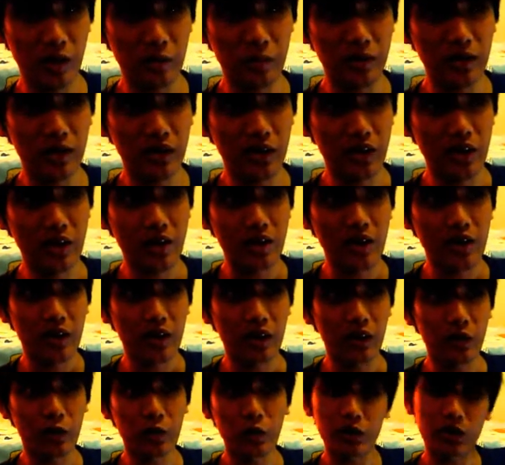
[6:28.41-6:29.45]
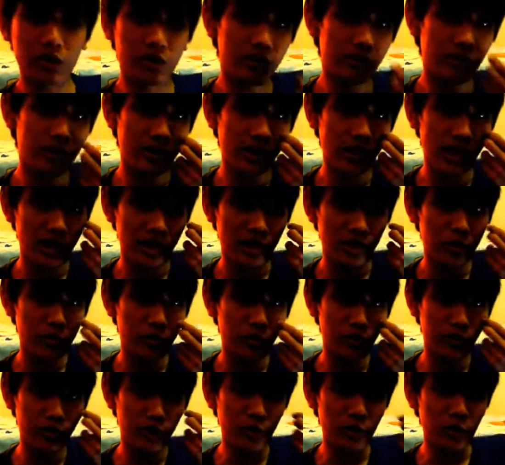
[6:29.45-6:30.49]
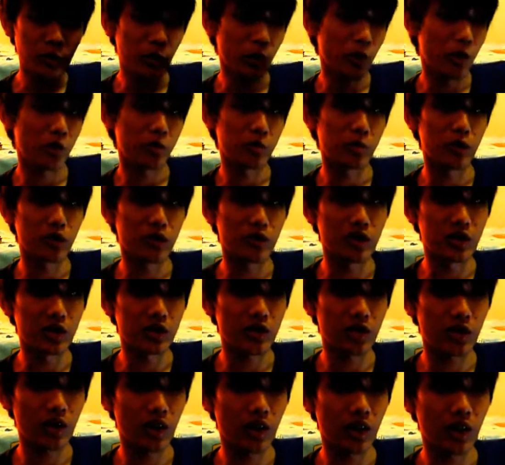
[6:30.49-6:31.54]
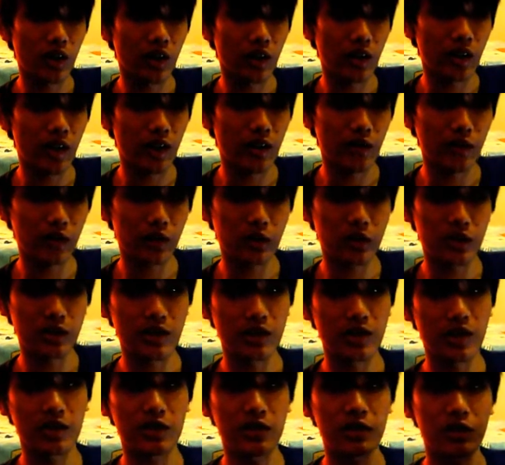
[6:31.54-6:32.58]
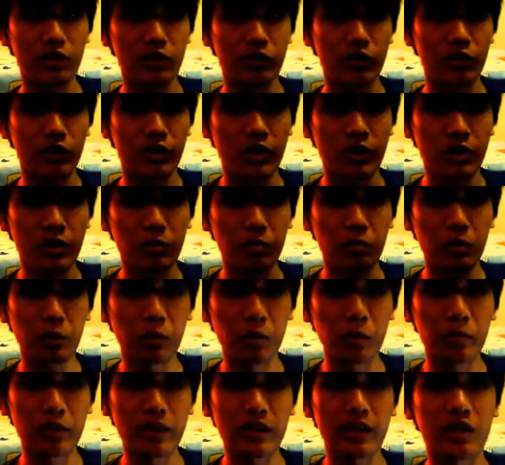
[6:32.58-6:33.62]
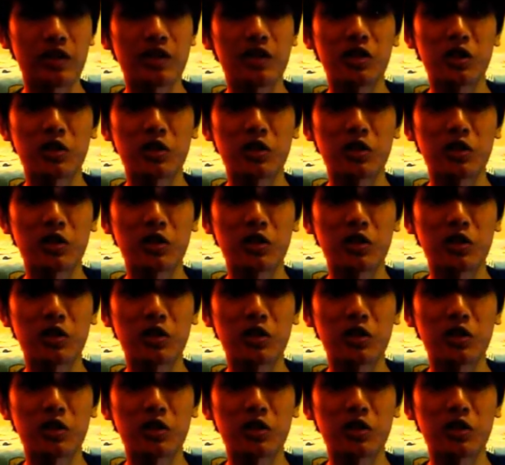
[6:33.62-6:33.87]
I mean, good slasher movies, good horror movies uh, have a good sense of people being in a